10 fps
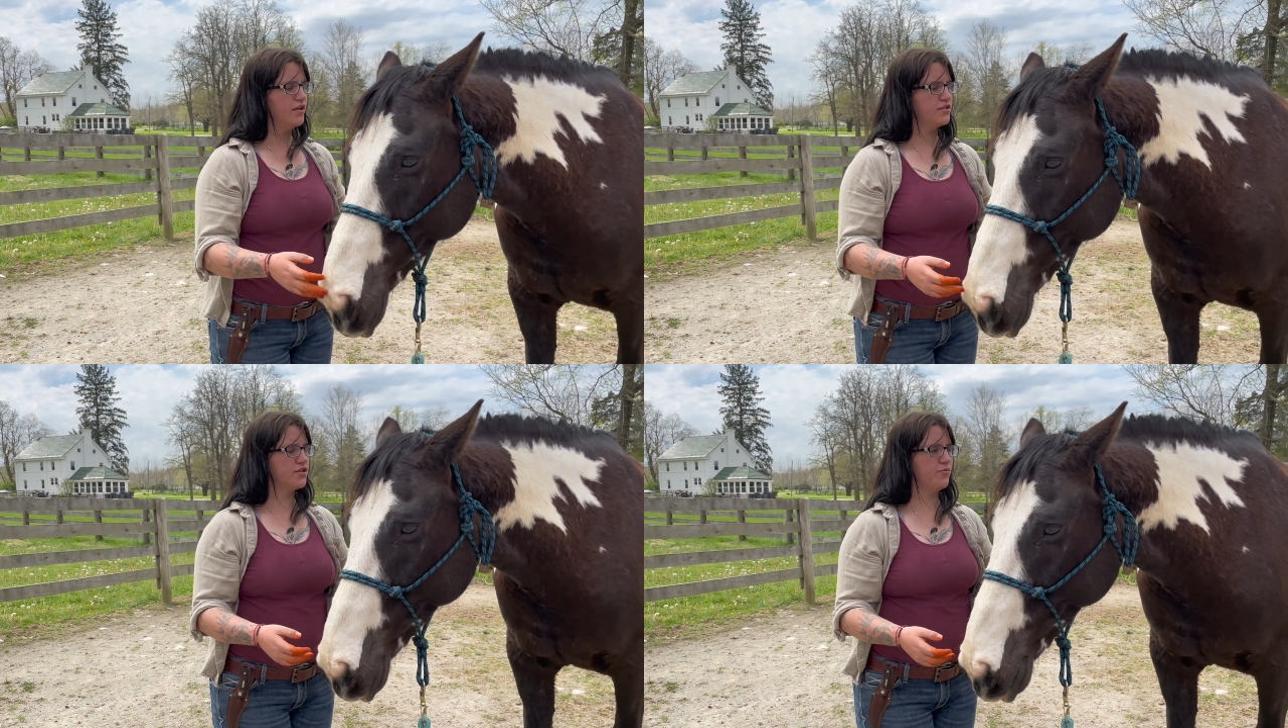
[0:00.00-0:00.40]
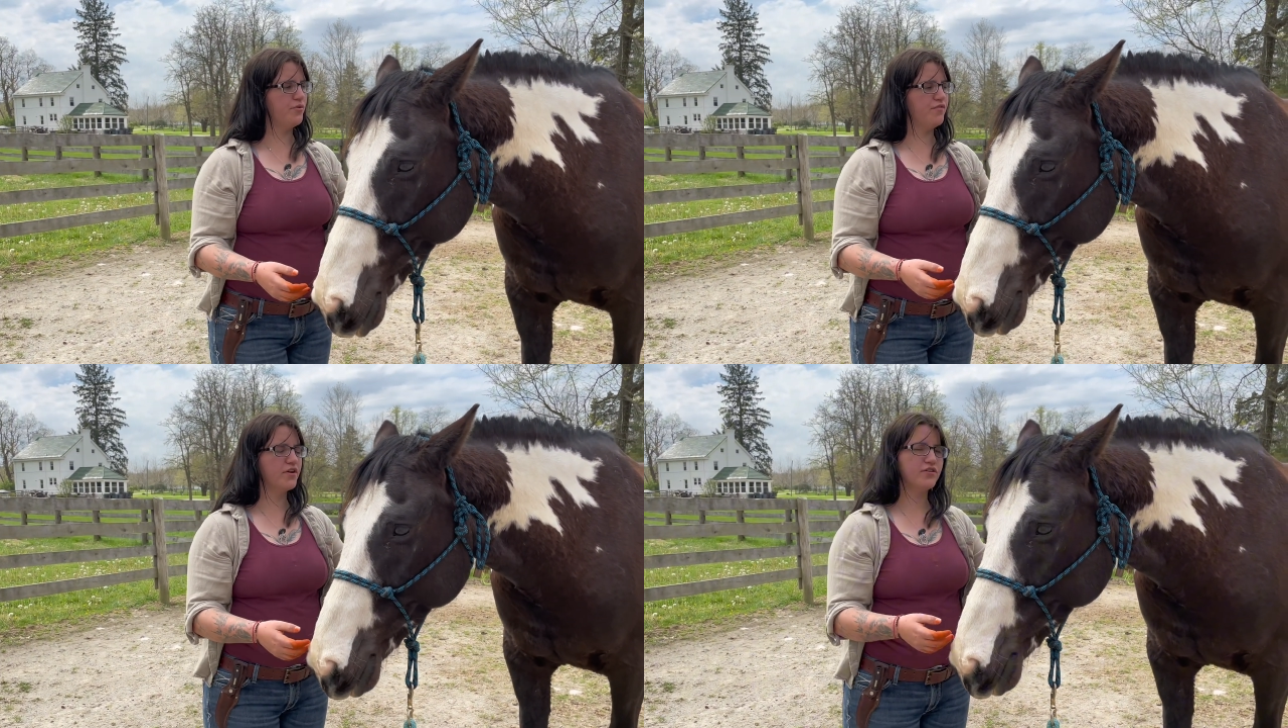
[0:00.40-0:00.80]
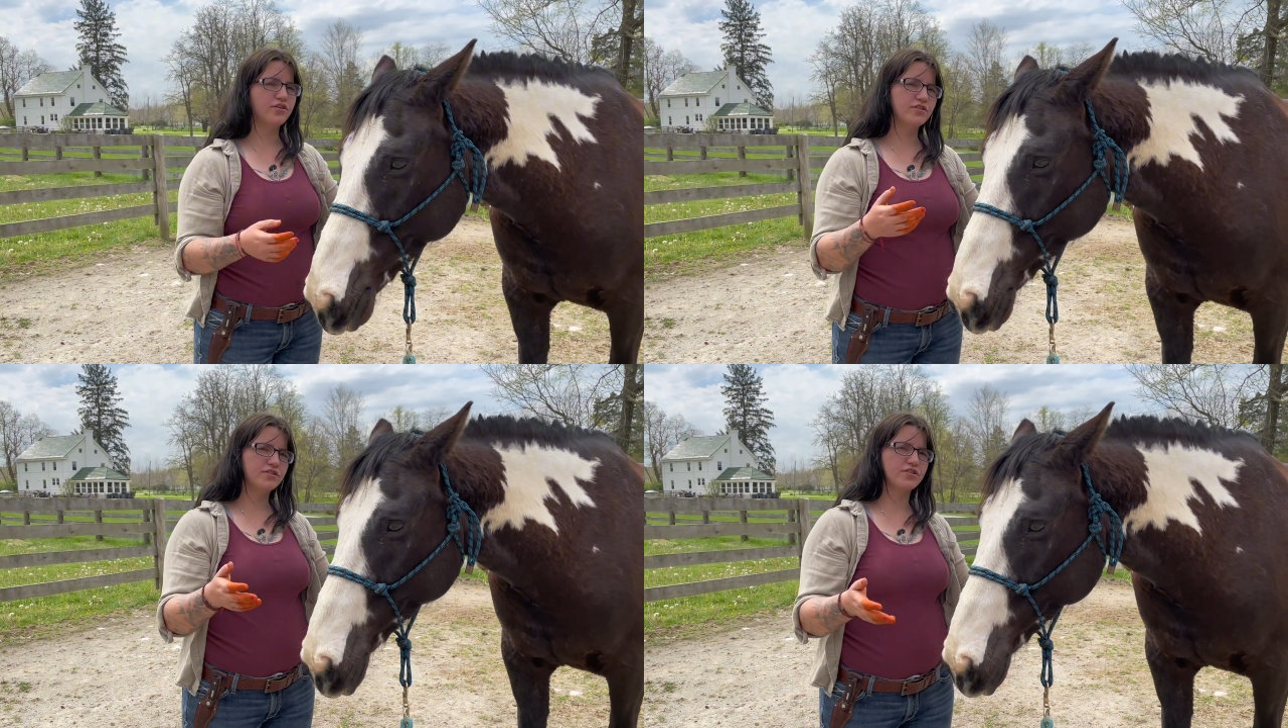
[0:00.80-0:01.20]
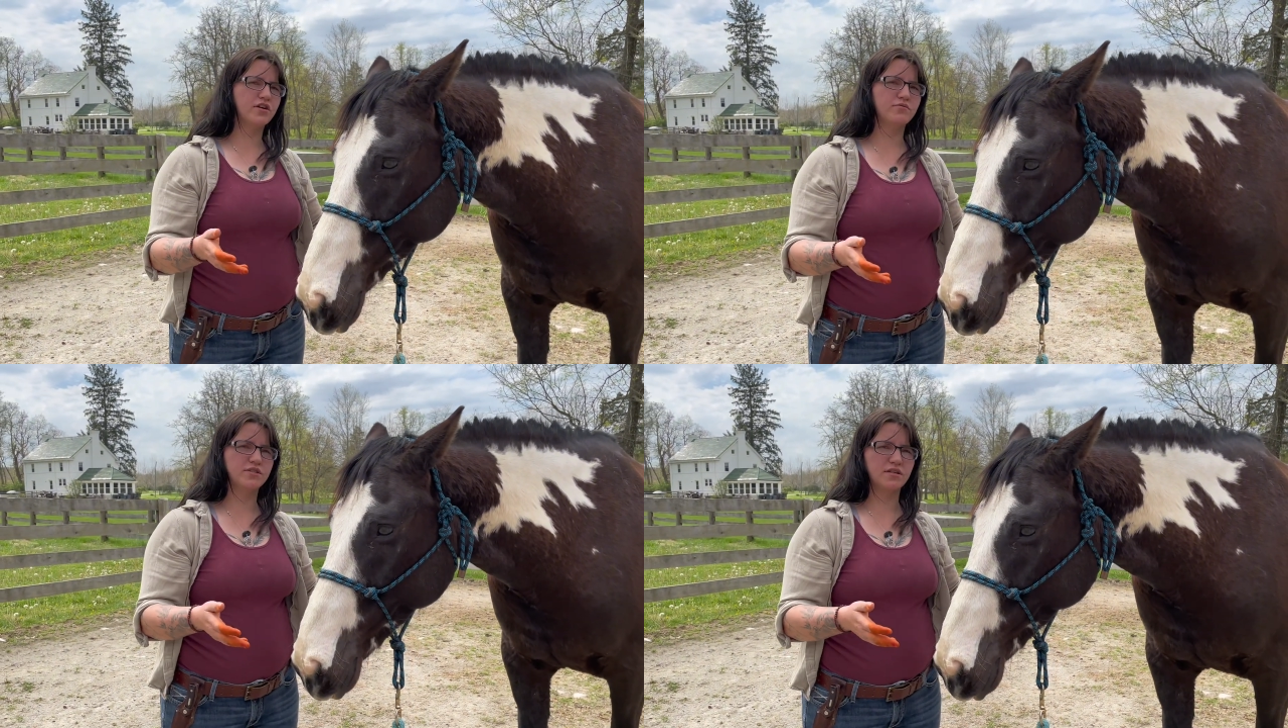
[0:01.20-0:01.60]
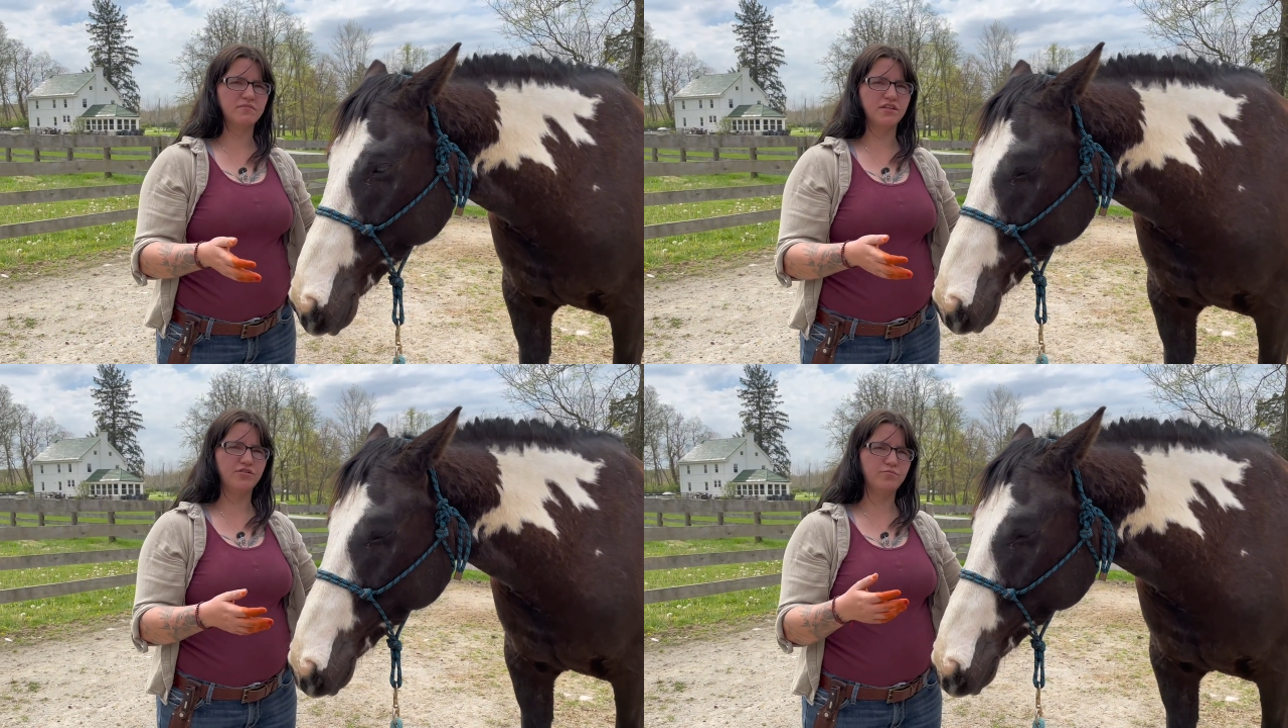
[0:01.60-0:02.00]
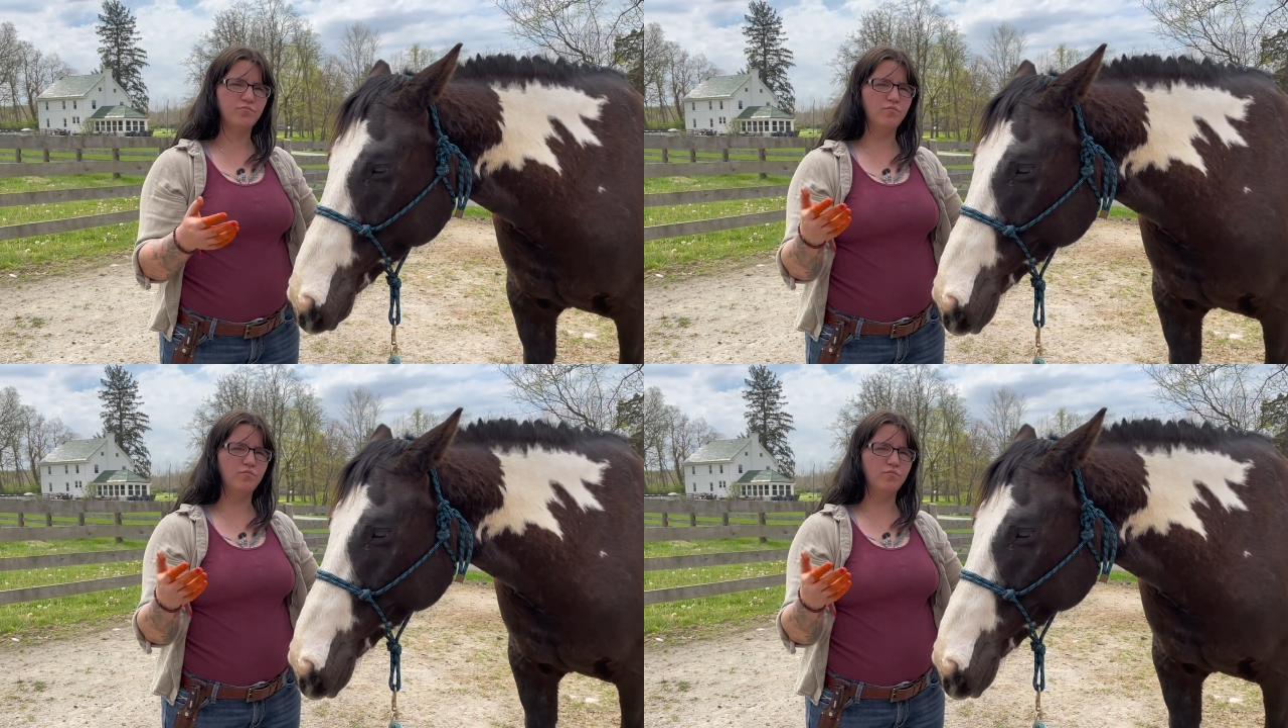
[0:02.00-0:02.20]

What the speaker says: So we figured a good start with something you